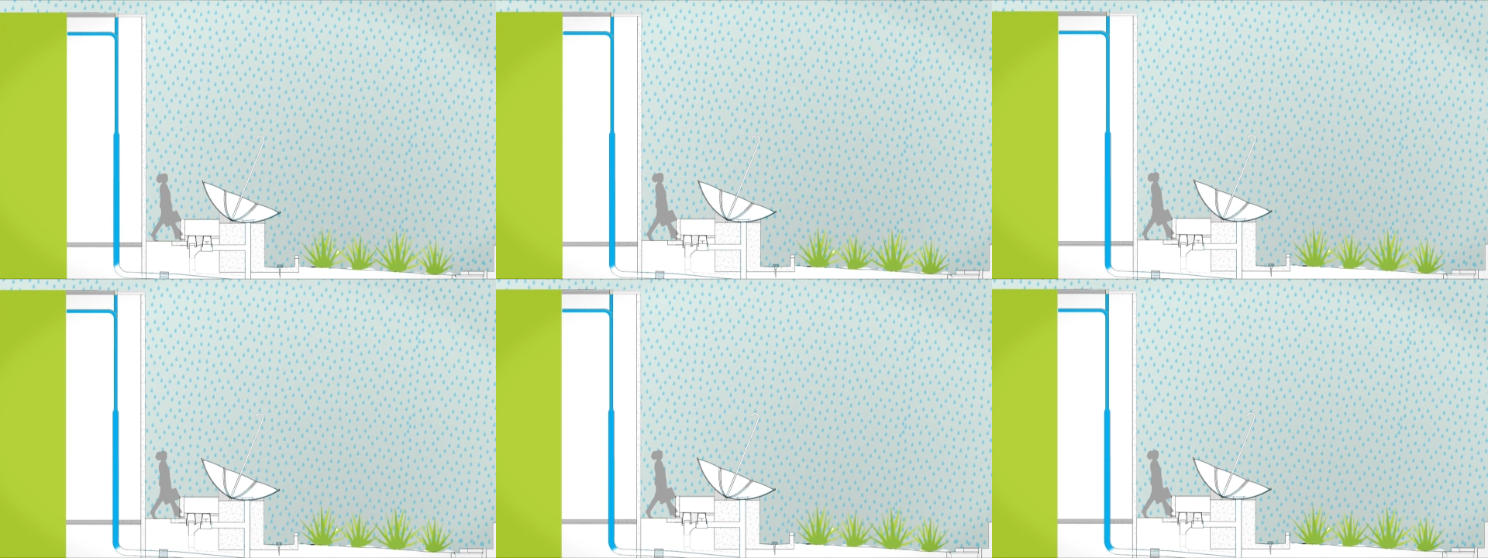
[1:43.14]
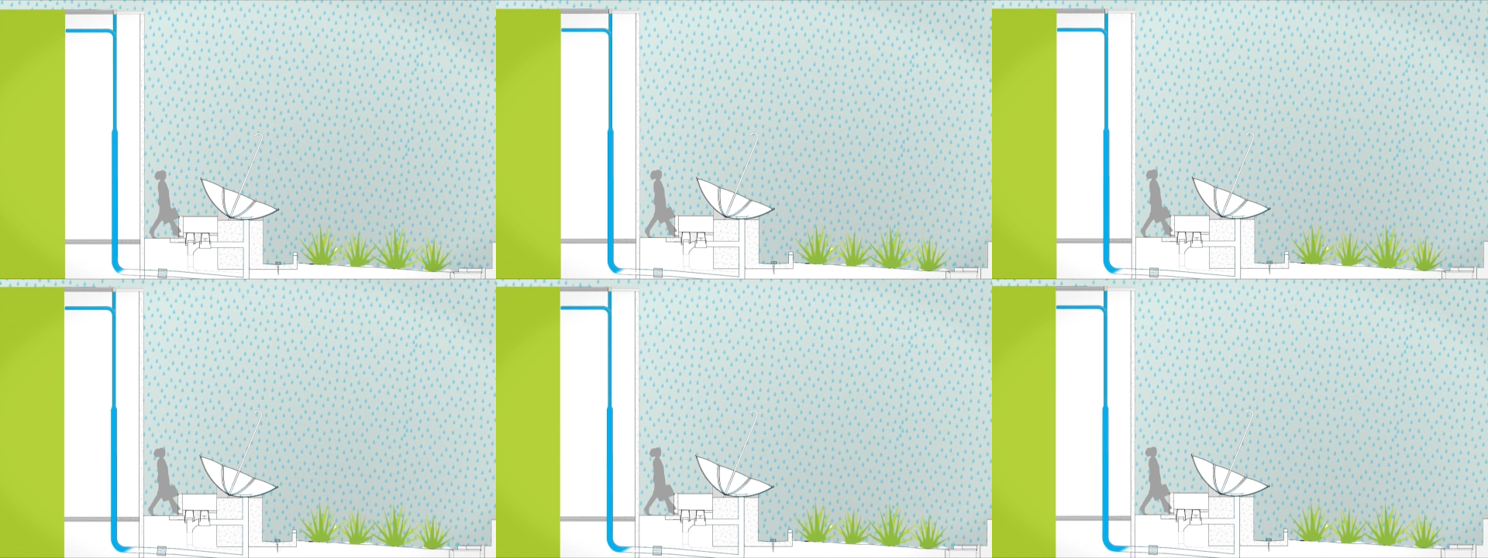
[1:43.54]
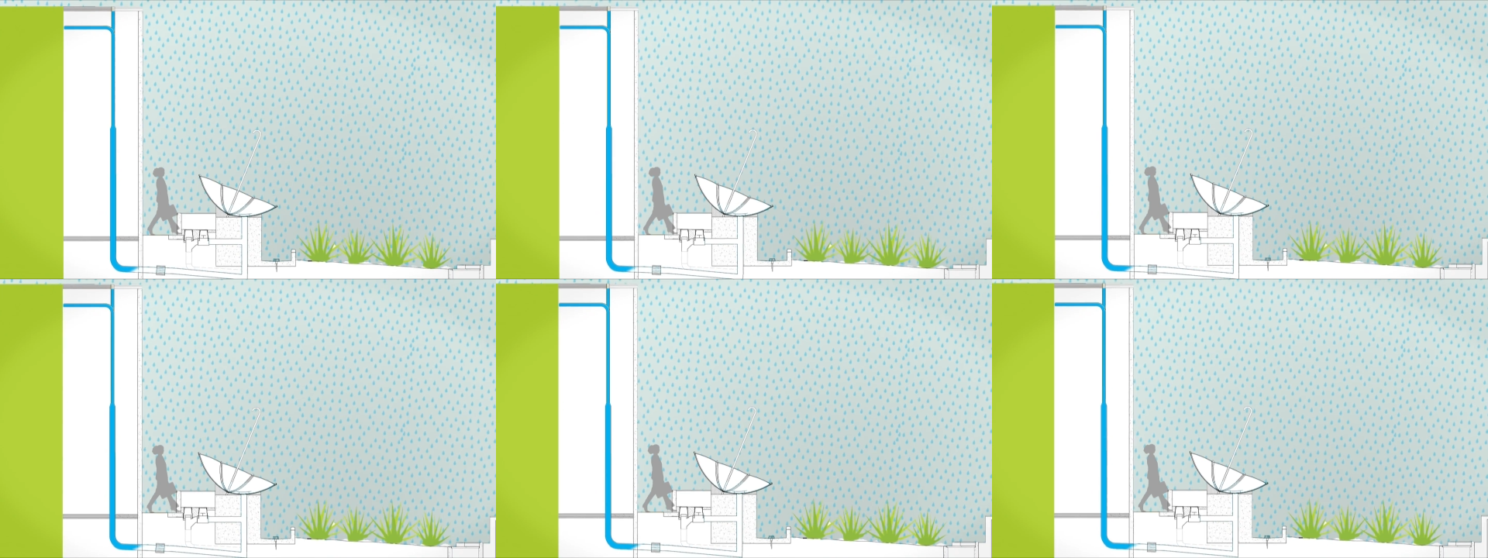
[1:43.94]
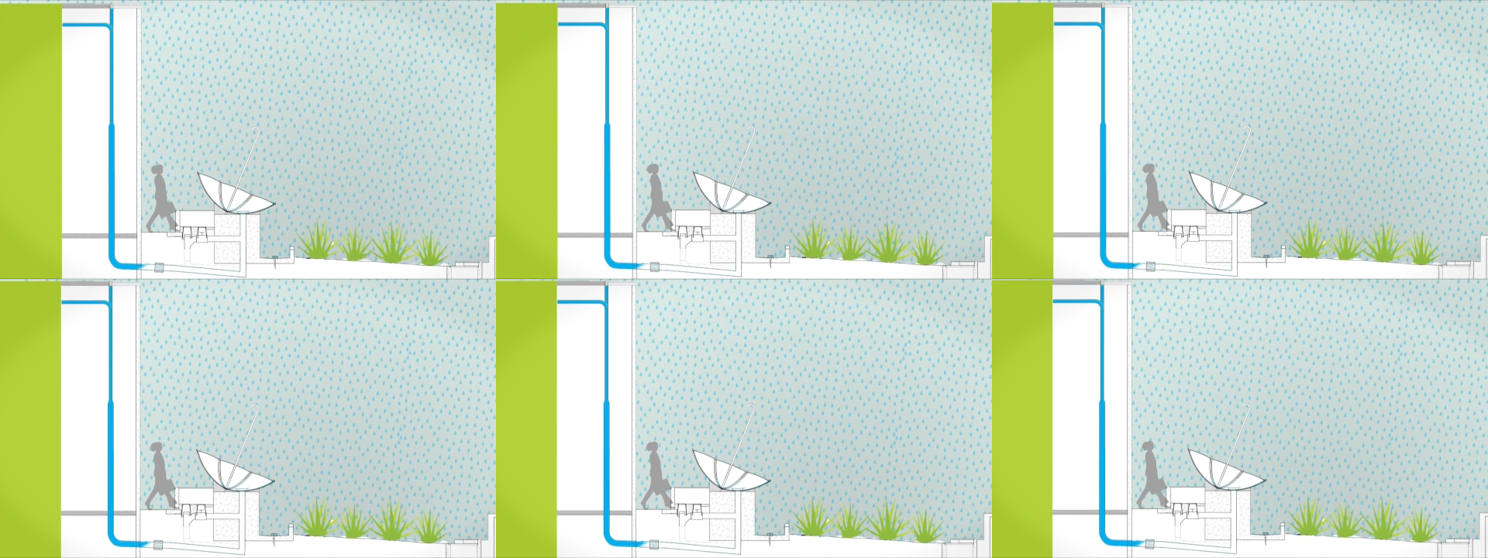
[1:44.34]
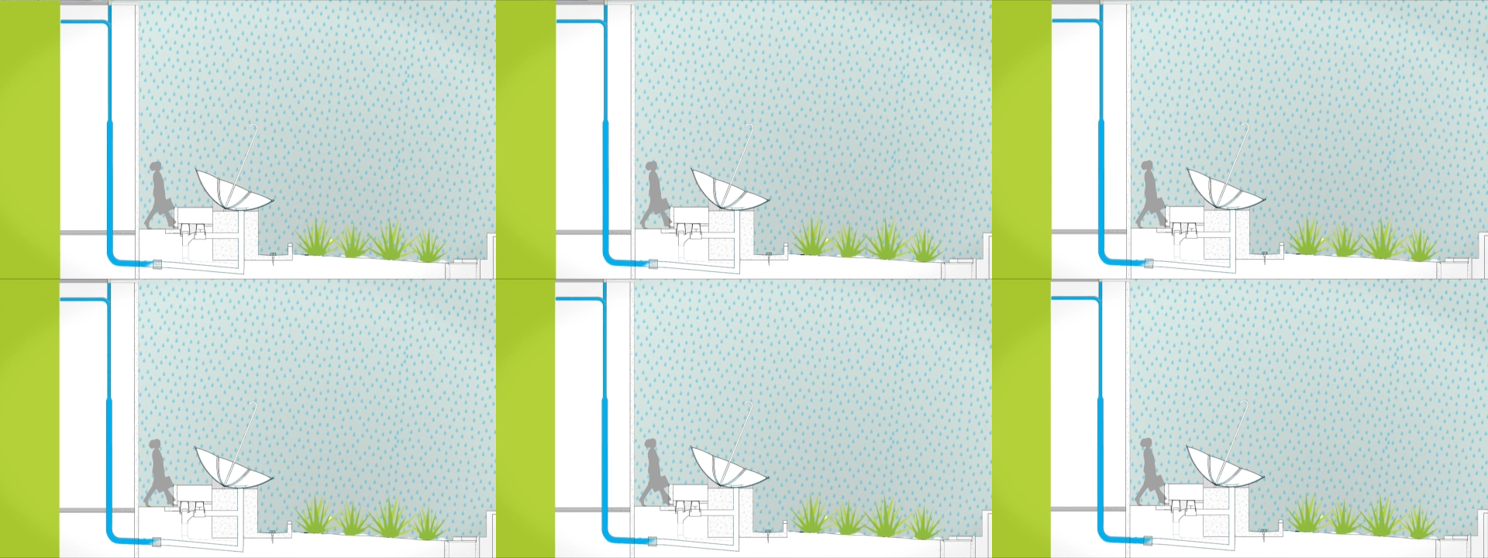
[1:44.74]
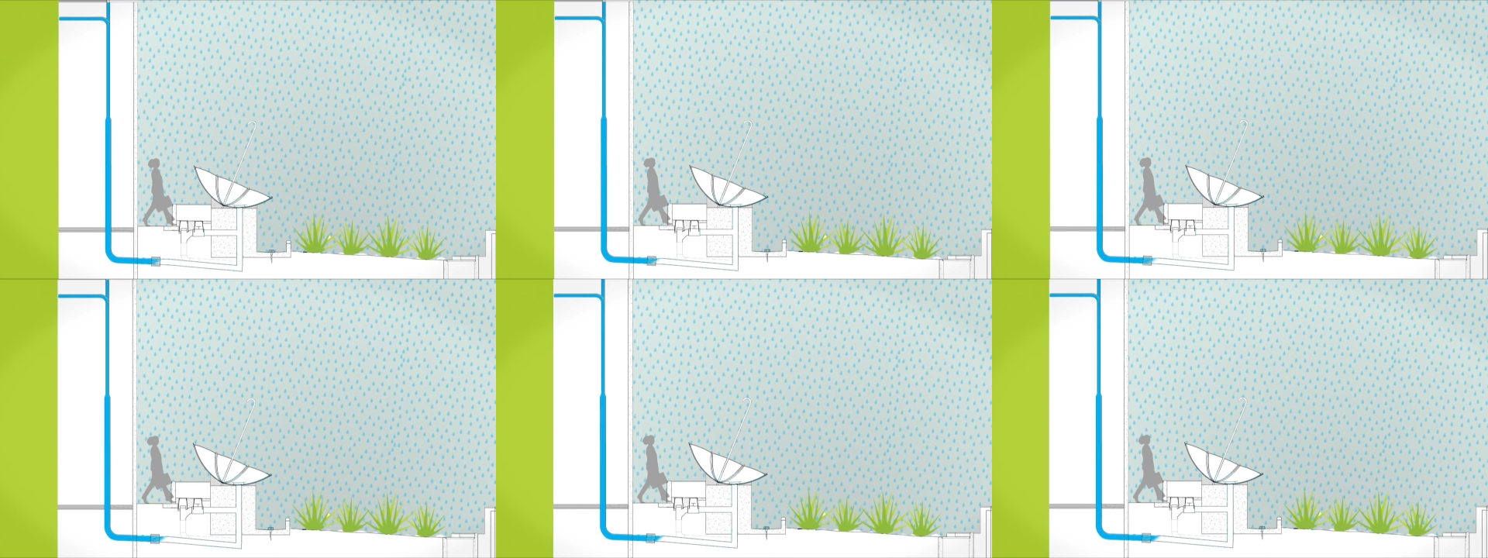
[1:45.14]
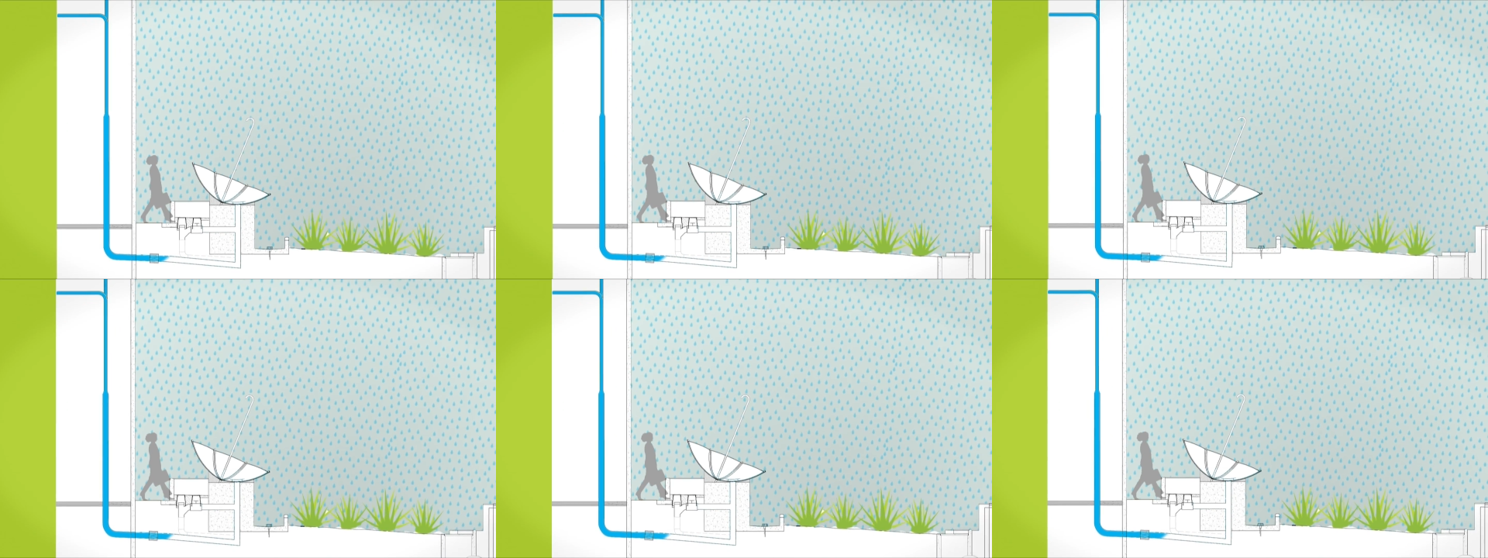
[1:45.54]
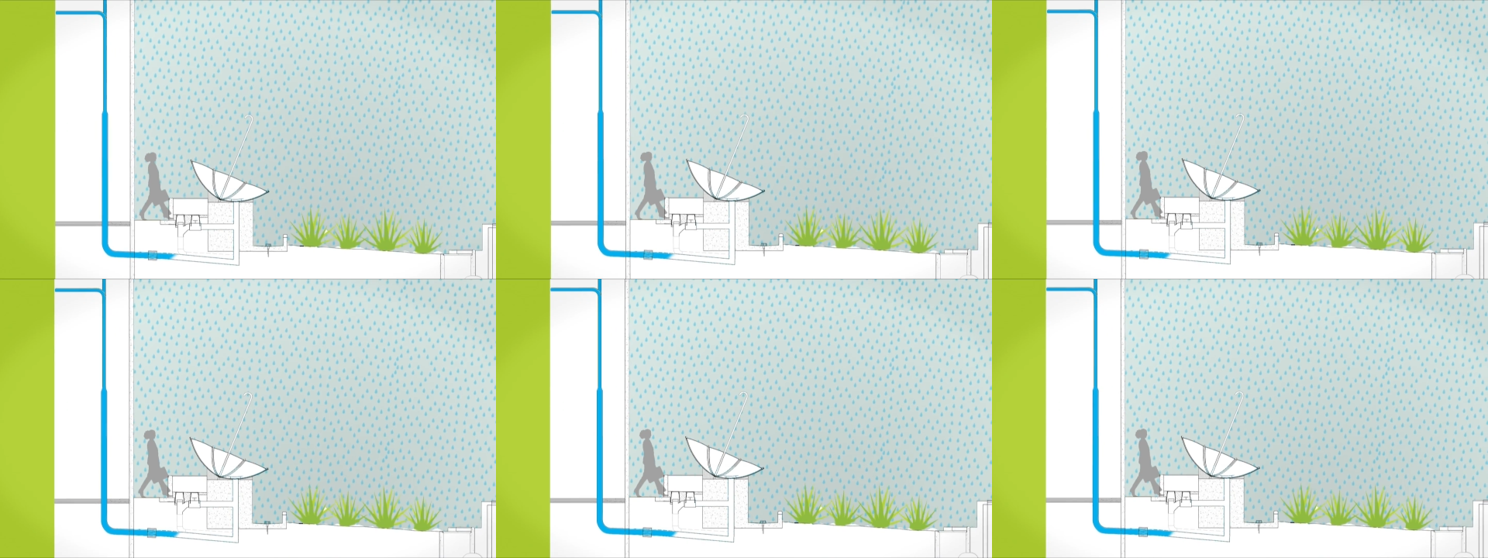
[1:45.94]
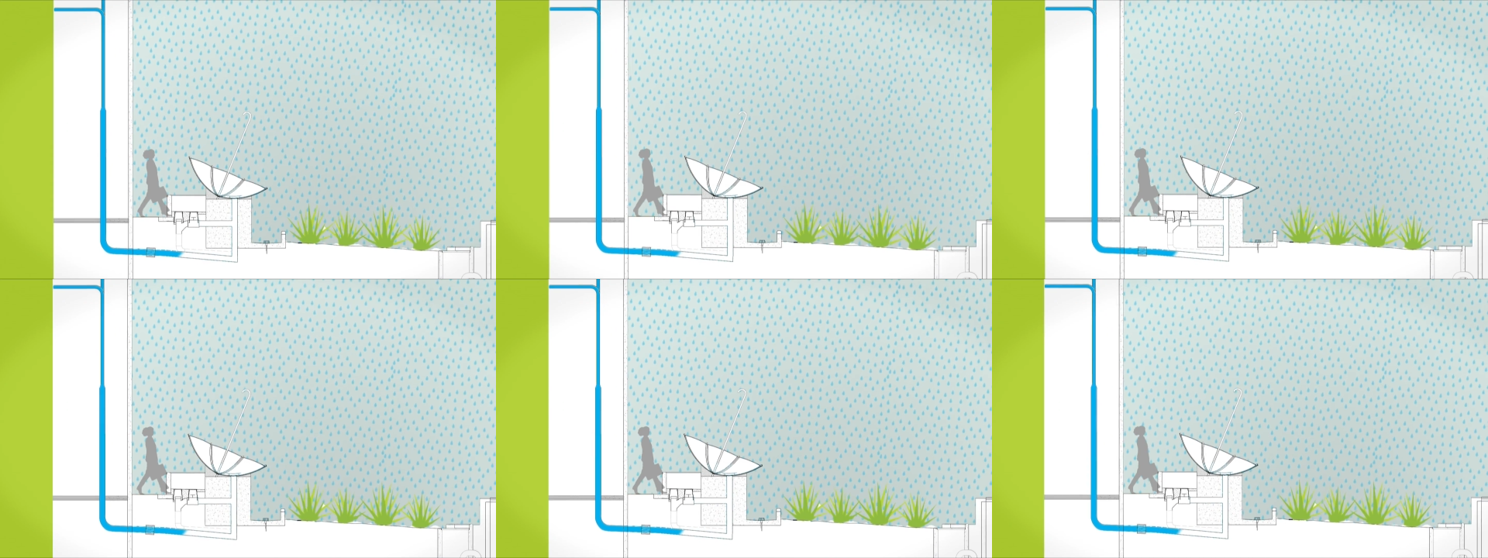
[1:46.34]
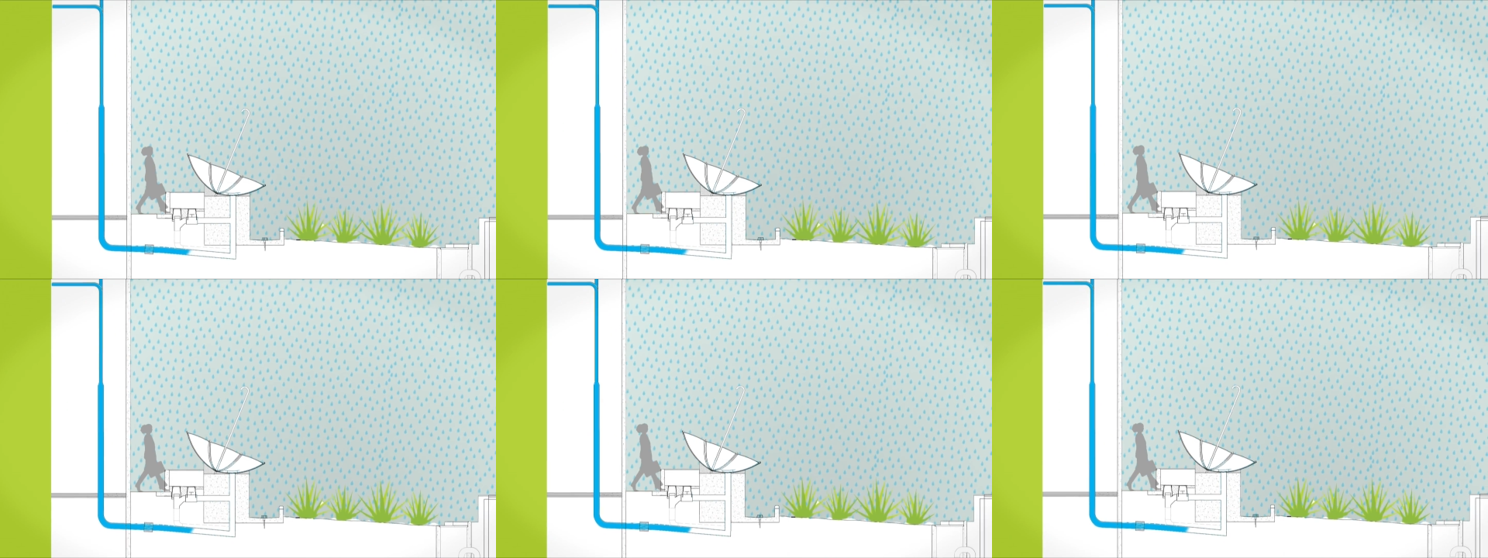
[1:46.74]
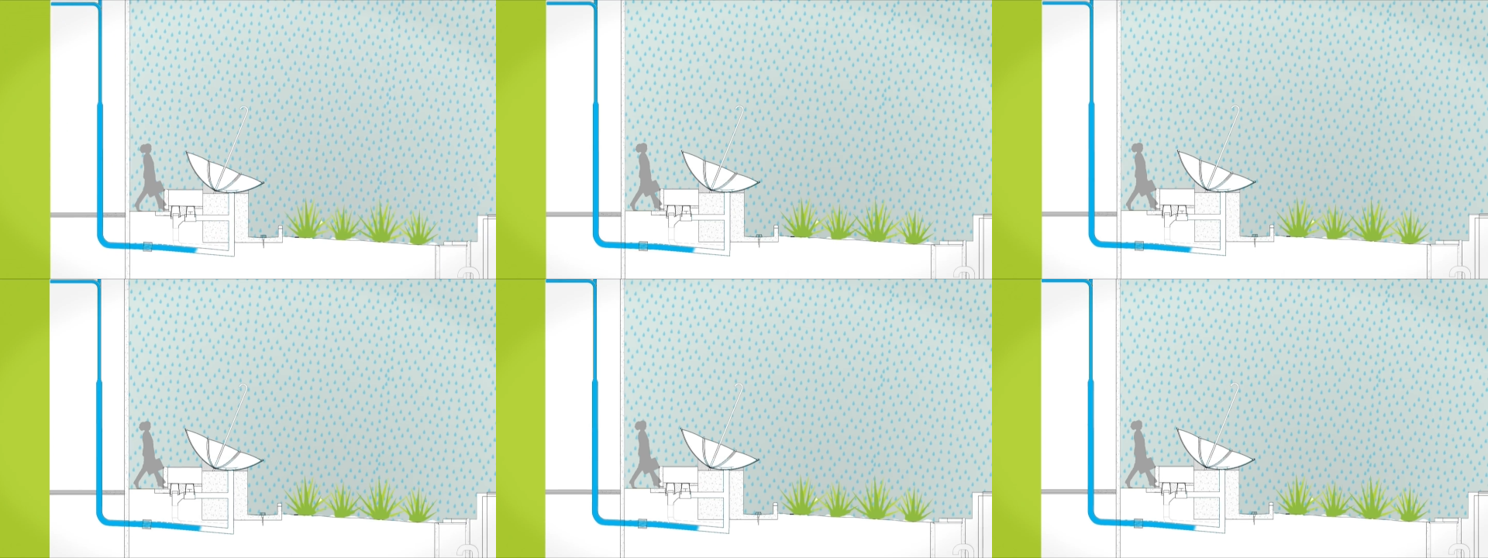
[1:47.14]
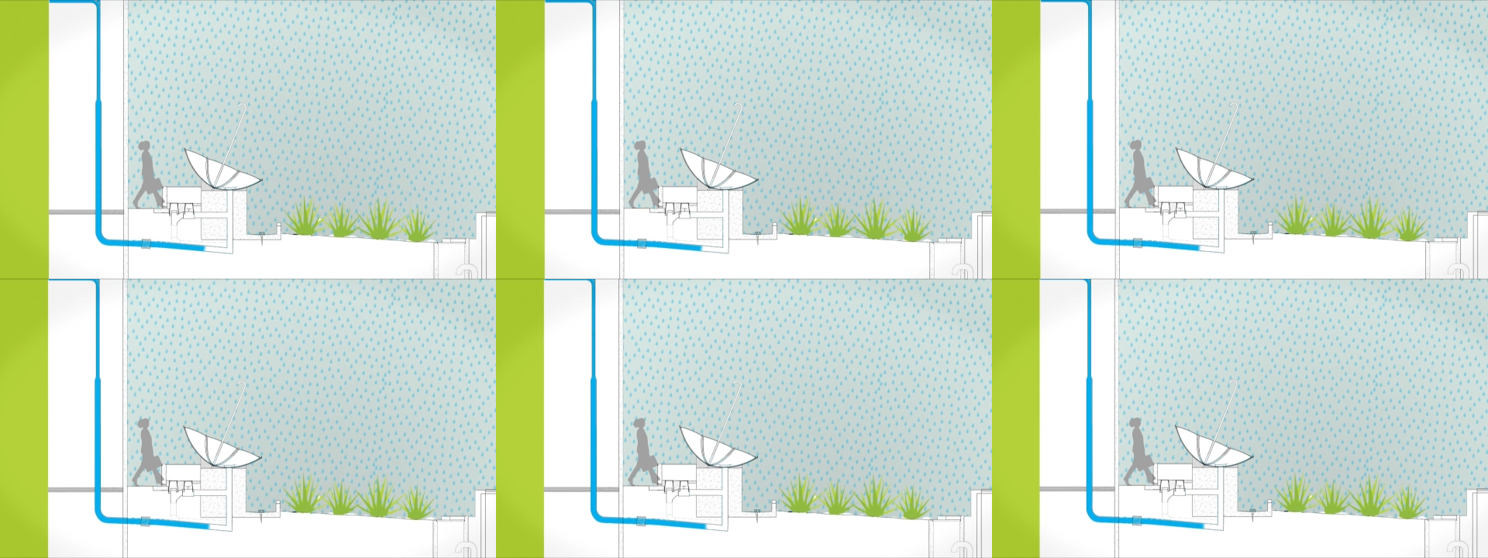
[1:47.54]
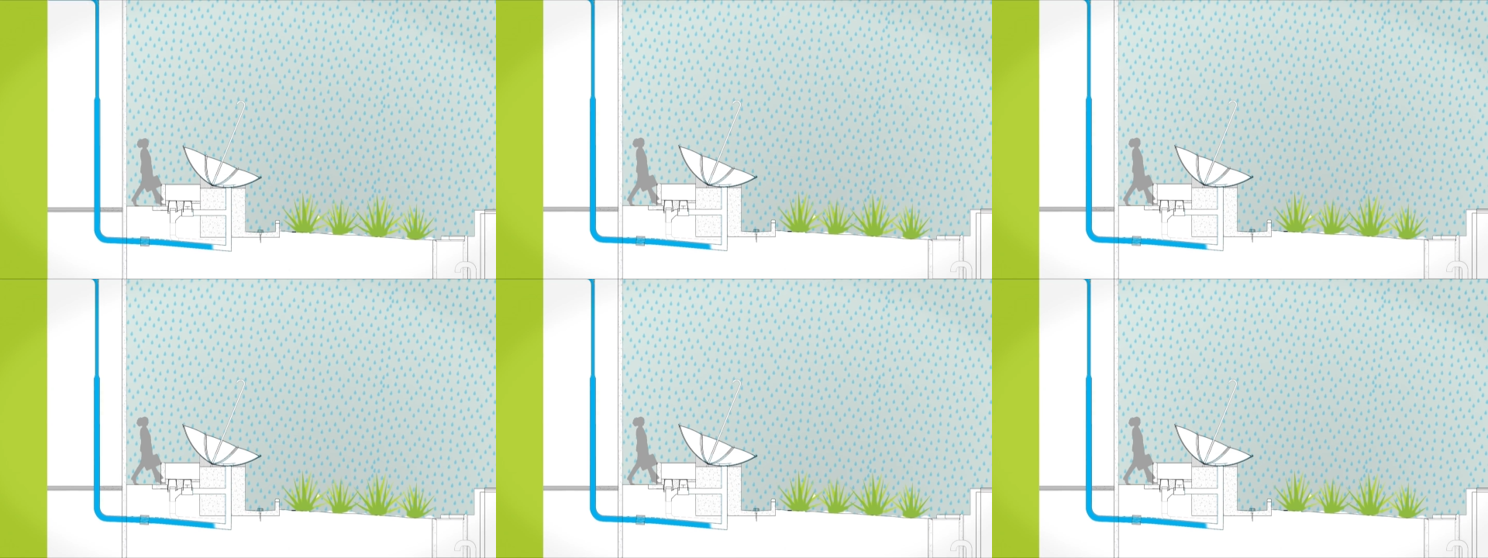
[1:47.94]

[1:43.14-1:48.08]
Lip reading: Nobody's mouth can be seen.